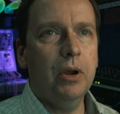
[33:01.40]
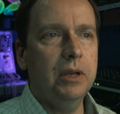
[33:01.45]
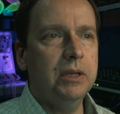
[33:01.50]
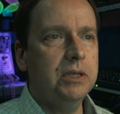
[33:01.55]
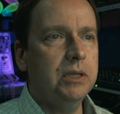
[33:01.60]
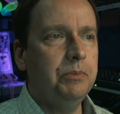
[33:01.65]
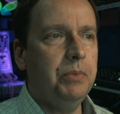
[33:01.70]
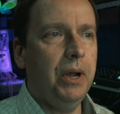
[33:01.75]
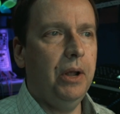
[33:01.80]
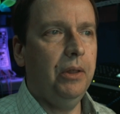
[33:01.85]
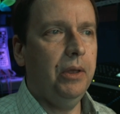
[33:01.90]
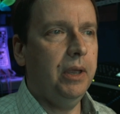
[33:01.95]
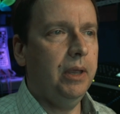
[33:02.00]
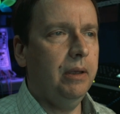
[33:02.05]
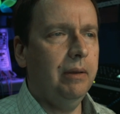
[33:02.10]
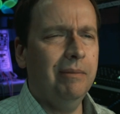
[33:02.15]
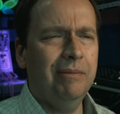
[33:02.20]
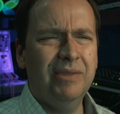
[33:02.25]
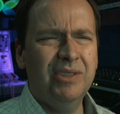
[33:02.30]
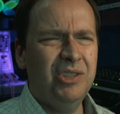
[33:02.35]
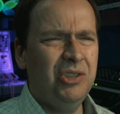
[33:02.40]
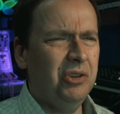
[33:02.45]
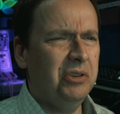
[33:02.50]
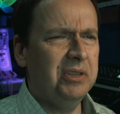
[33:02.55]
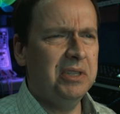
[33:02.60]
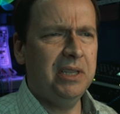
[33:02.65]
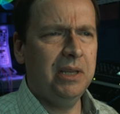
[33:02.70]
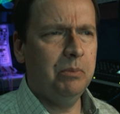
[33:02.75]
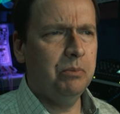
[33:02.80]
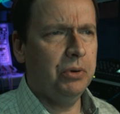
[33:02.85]
and spelling.
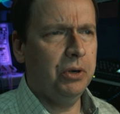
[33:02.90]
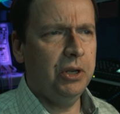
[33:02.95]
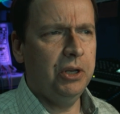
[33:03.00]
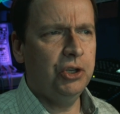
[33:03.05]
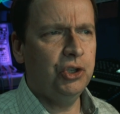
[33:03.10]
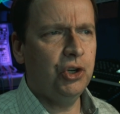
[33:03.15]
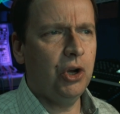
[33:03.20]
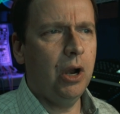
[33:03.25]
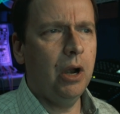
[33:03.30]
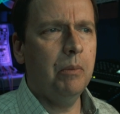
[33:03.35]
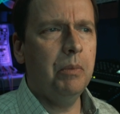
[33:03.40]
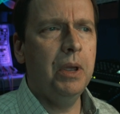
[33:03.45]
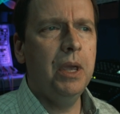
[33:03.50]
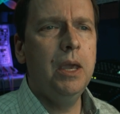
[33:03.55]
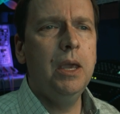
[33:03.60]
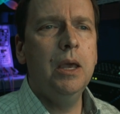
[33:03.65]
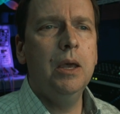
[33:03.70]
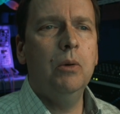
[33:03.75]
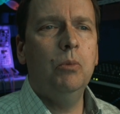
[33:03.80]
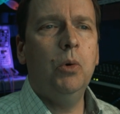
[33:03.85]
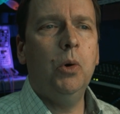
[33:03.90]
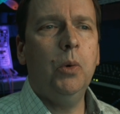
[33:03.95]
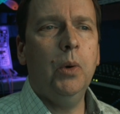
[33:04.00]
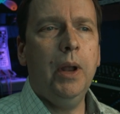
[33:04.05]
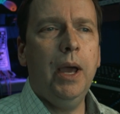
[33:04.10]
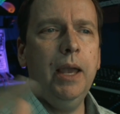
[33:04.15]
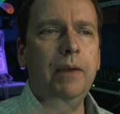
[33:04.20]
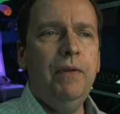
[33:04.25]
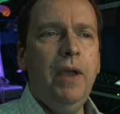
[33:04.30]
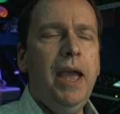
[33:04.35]
Students seem pretty sharp. But what
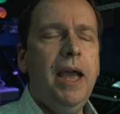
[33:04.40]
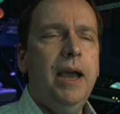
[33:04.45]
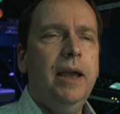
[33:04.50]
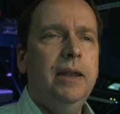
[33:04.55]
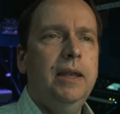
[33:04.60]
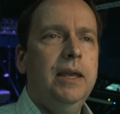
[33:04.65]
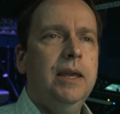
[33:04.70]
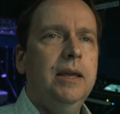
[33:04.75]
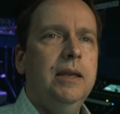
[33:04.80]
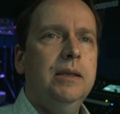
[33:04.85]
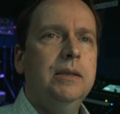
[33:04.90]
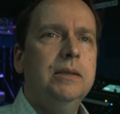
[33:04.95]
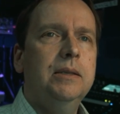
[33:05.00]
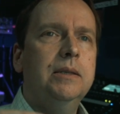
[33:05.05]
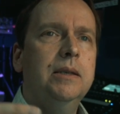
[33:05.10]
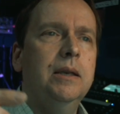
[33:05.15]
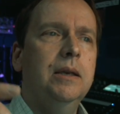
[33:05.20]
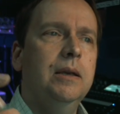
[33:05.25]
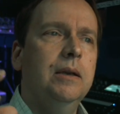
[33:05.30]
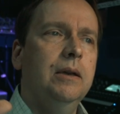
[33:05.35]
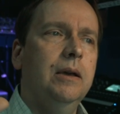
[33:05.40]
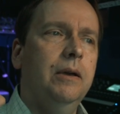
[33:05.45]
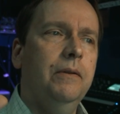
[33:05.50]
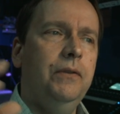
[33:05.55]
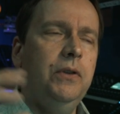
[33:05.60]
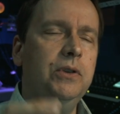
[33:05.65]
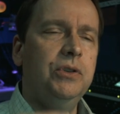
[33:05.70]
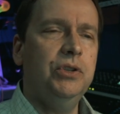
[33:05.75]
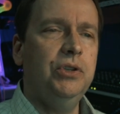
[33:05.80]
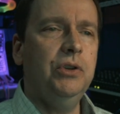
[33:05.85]
I've had is a
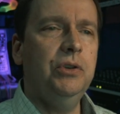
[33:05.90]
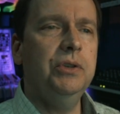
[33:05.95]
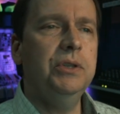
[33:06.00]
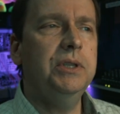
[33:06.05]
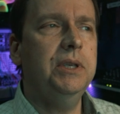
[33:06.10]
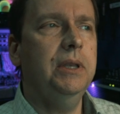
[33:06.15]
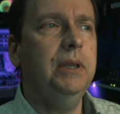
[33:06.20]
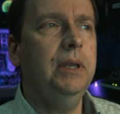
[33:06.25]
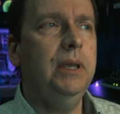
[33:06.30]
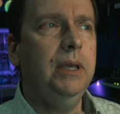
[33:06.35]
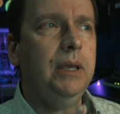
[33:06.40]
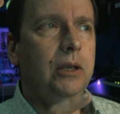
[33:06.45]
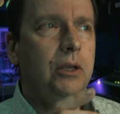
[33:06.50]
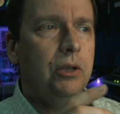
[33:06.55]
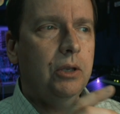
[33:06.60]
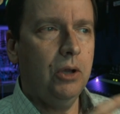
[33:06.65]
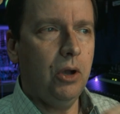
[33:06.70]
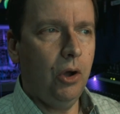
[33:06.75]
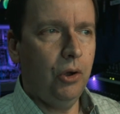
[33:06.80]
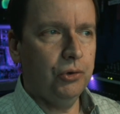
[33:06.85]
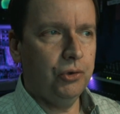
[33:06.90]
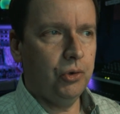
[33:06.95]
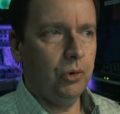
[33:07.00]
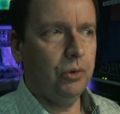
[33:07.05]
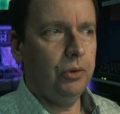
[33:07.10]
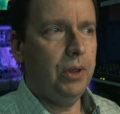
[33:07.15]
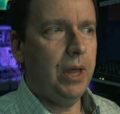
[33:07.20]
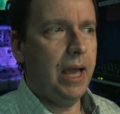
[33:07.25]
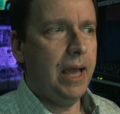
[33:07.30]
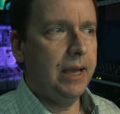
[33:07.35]
few students in the cultural
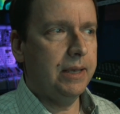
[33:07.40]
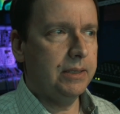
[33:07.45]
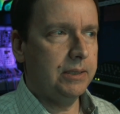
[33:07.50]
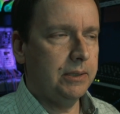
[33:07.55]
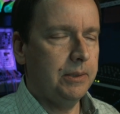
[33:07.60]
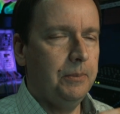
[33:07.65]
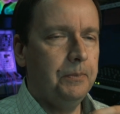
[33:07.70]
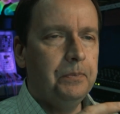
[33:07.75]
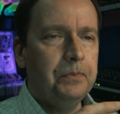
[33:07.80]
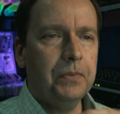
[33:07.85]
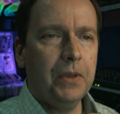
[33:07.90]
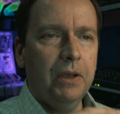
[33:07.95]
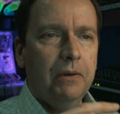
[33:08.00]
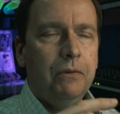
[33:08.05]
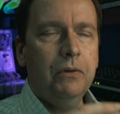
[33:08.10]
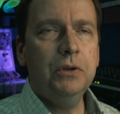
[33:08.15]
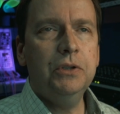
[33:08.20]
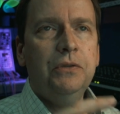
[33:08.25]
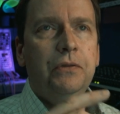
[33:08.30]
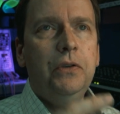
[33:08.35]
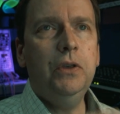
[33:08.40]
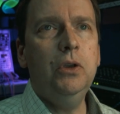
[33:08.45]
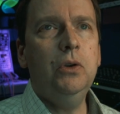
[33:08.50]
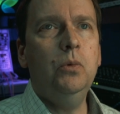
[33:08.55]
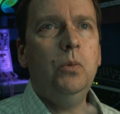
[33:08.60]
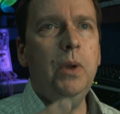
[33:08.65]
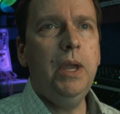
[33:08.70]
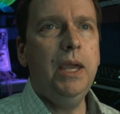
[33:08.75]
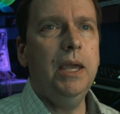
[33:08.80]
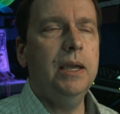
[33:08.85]
class, first few
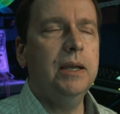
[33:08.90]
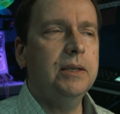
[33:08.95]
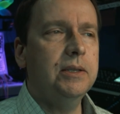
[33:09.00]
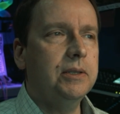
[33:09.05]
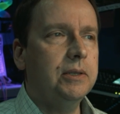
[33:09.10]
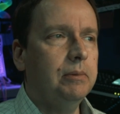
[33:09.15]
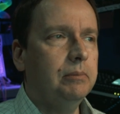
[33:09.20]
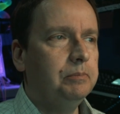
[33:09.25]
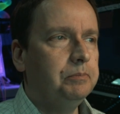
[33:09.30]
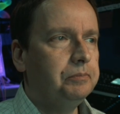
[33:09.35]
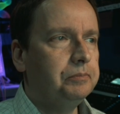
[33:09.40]
weeks,